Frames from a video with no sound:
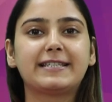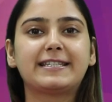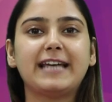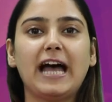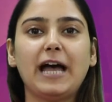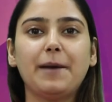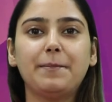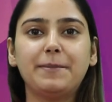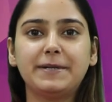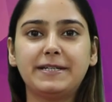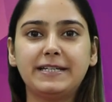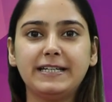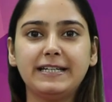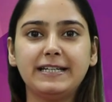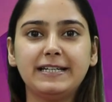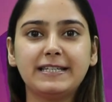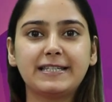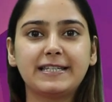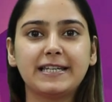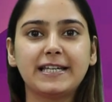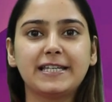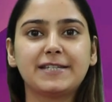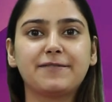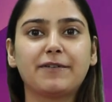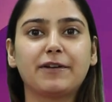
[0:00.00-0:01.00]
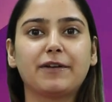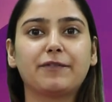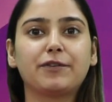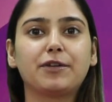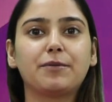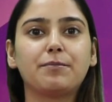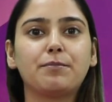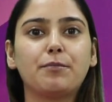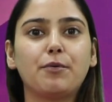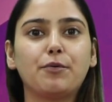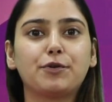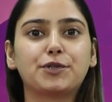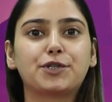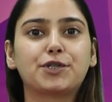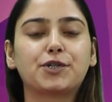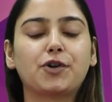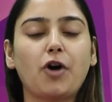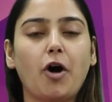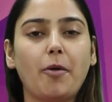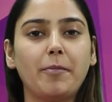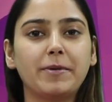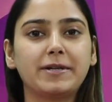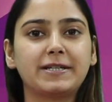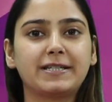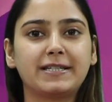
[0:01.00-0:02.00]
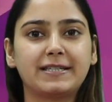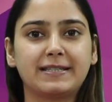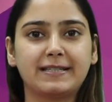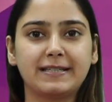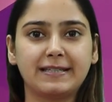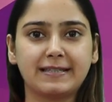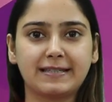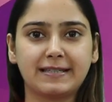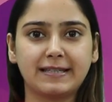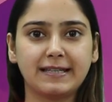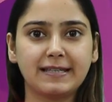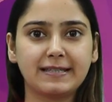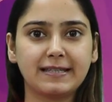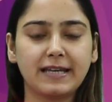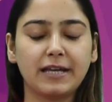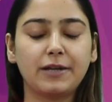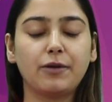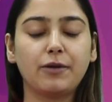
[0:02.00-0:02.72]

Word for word: Diabetes is one of the most common diseases